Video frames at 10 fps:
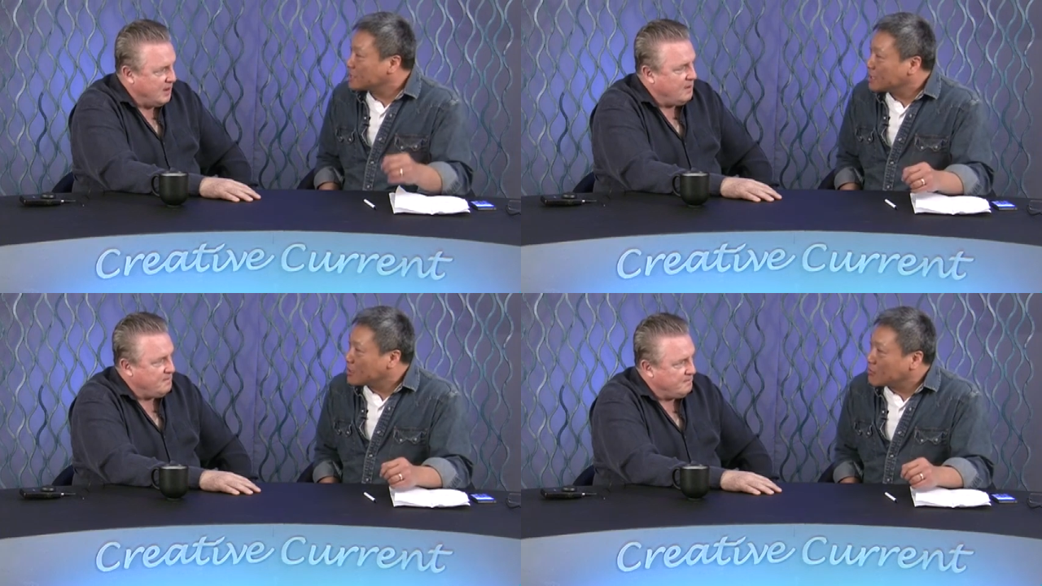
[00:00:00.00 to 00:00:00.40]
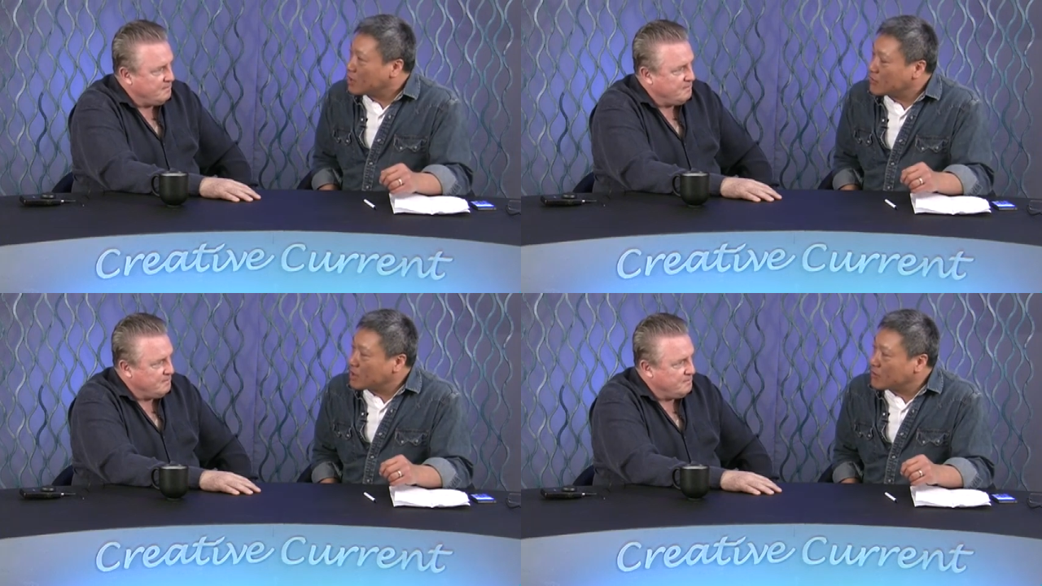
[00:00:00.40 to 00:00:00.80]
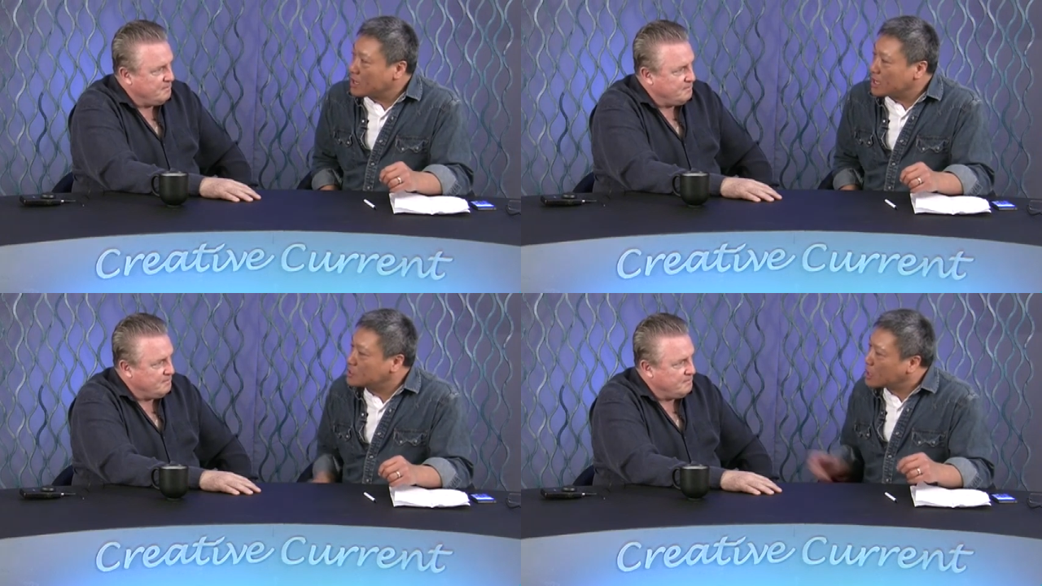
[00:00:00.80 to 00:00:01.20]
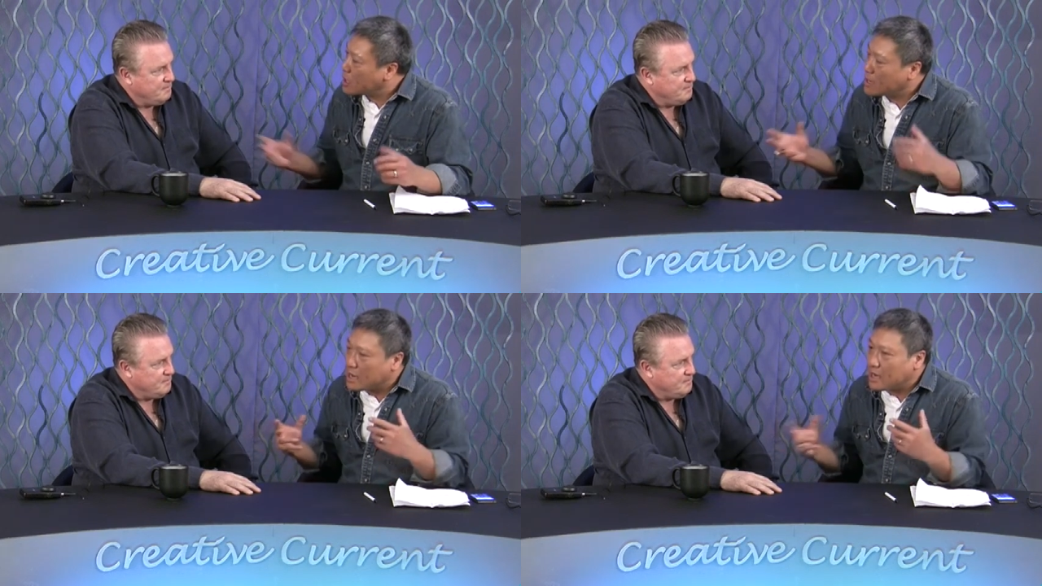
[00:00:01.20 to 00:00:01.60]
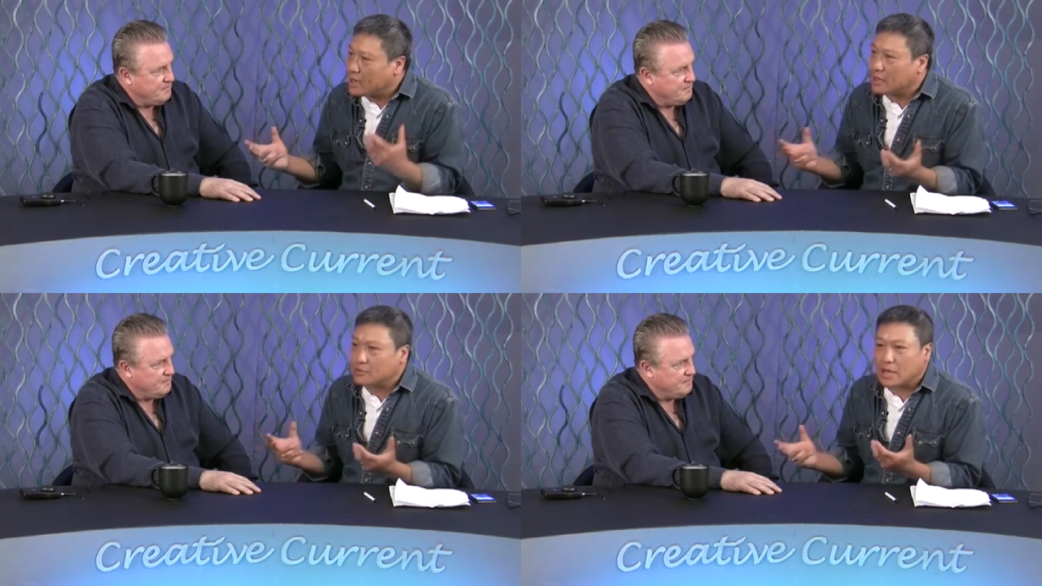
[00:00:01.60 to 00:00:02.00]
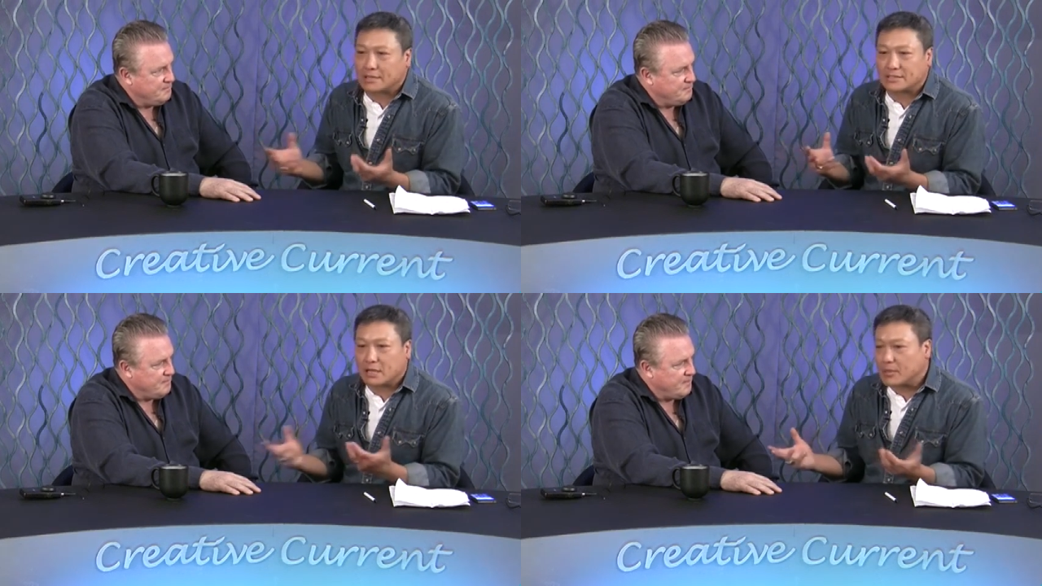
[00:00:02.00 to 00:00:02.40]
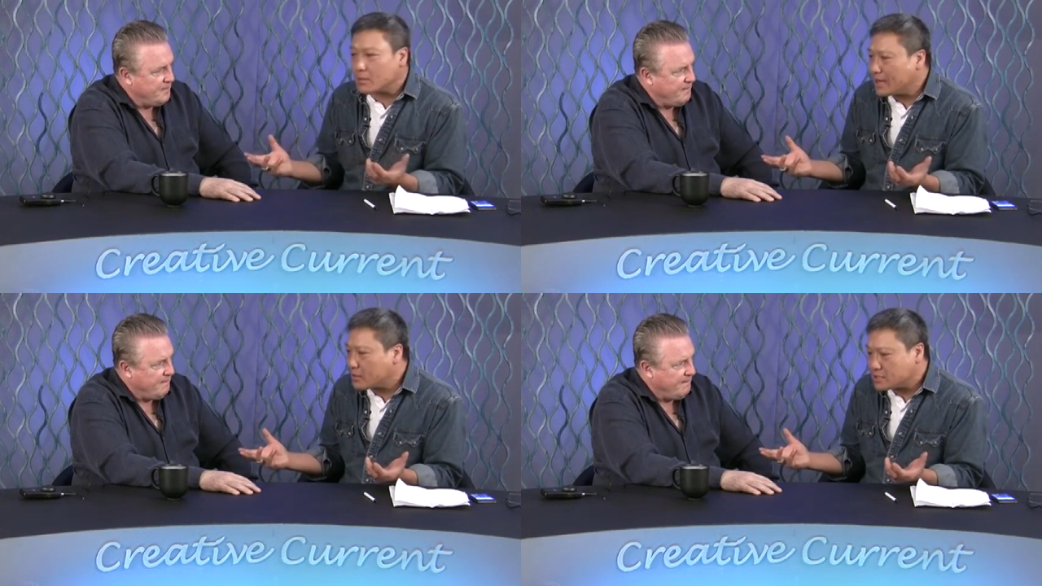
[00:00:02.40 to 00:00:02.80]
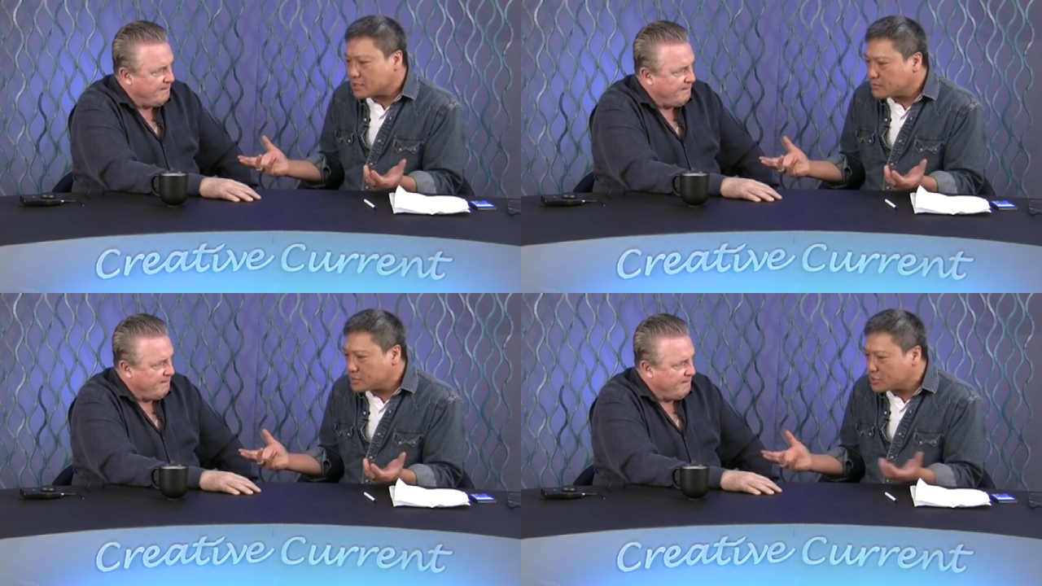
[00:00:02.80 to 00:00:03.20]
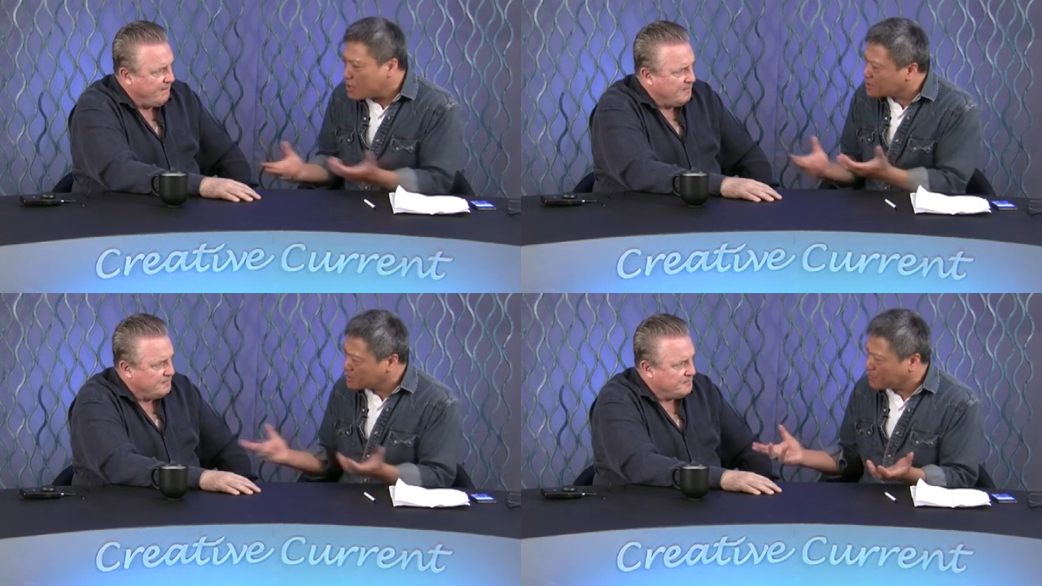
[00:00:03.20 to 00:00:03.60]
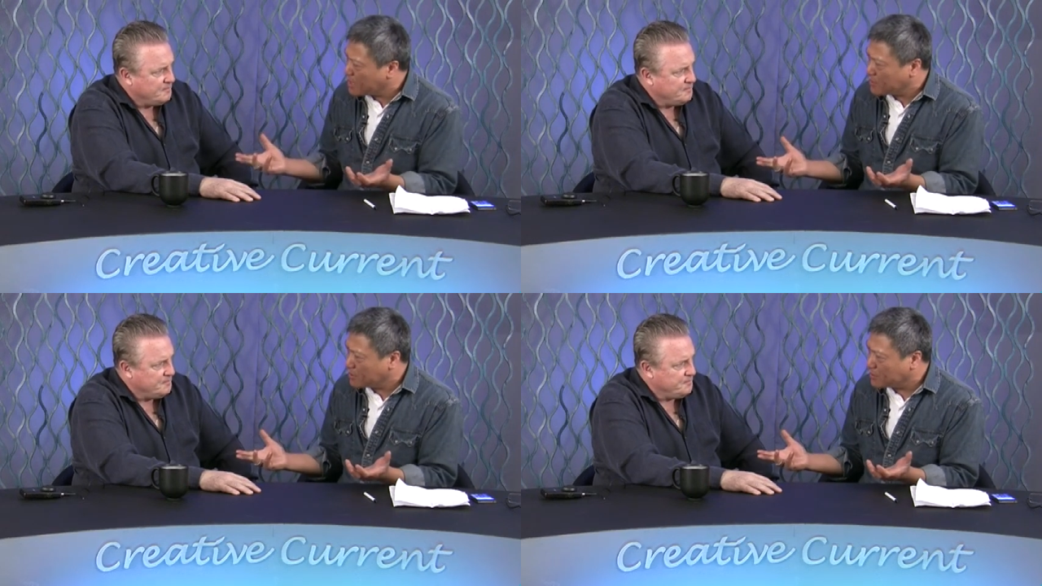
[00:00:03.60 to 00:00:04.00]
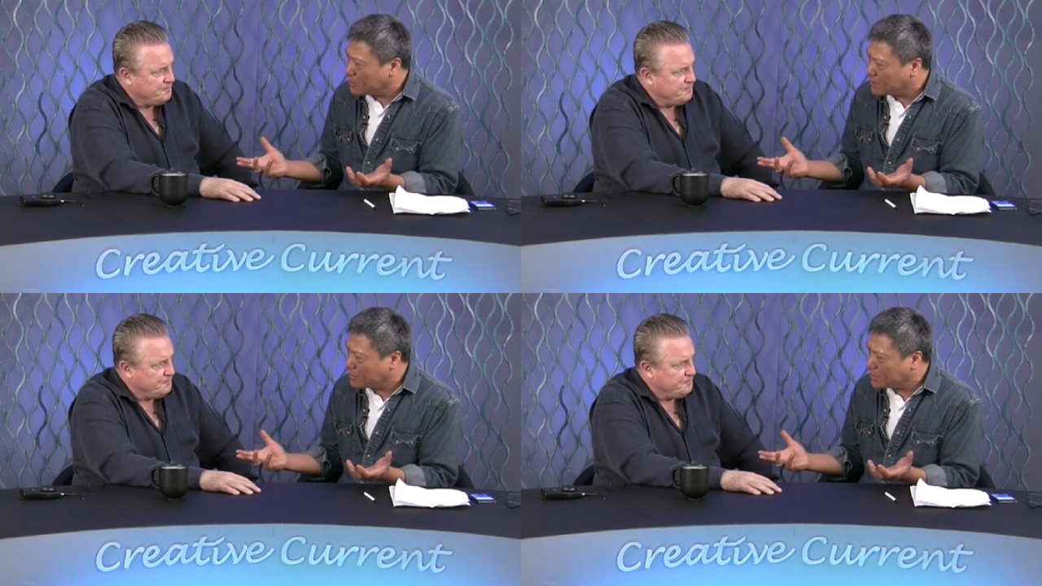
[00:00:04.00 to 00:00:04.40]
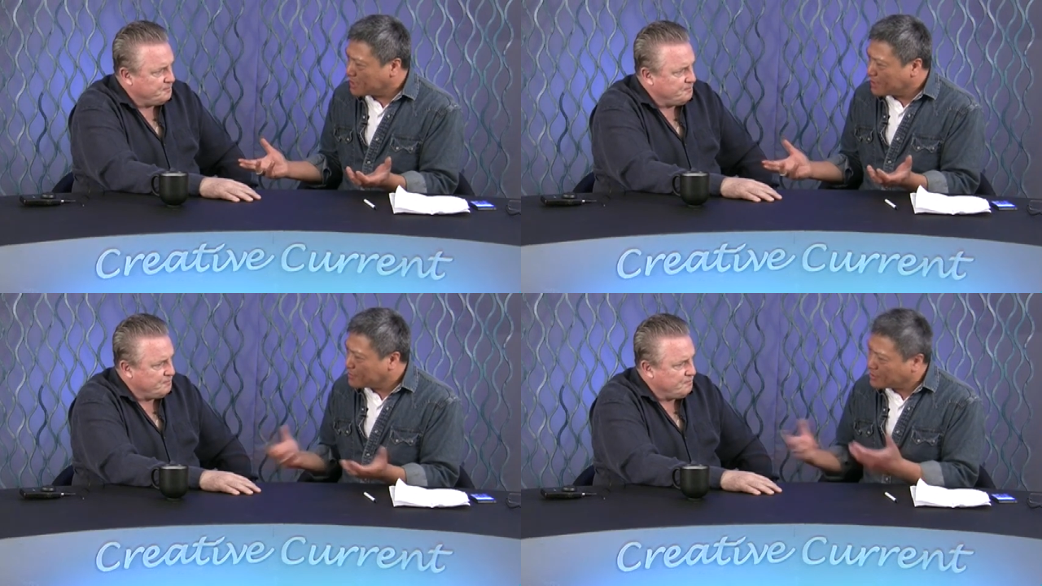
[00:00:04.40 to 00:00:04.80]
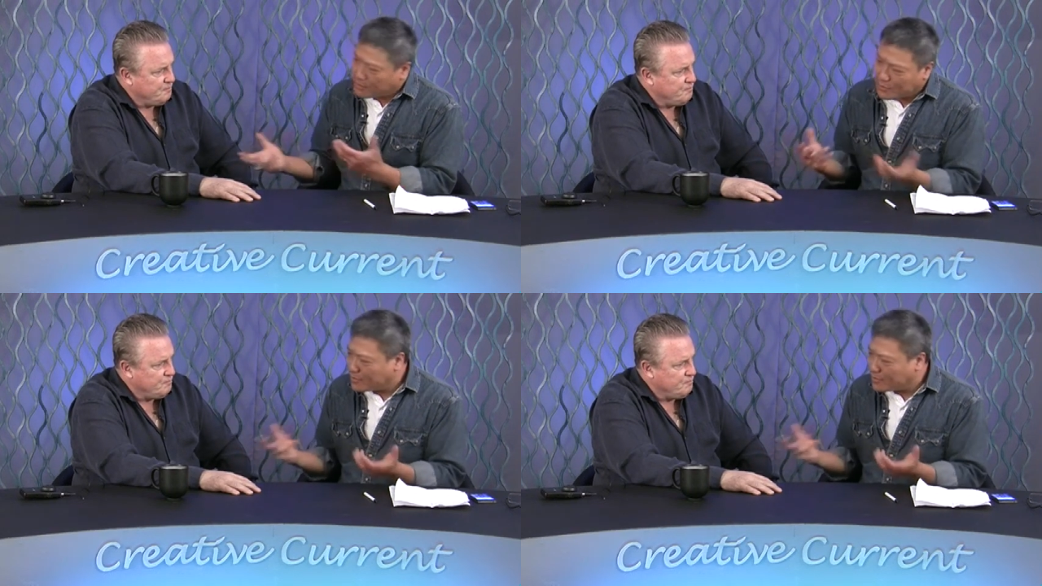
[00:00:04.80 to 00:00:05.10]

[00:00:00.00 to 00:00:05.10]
Speaker 1: Yeah. Right, right, right. Uh, uh, uh, tell me about some songs that maybe uh, that,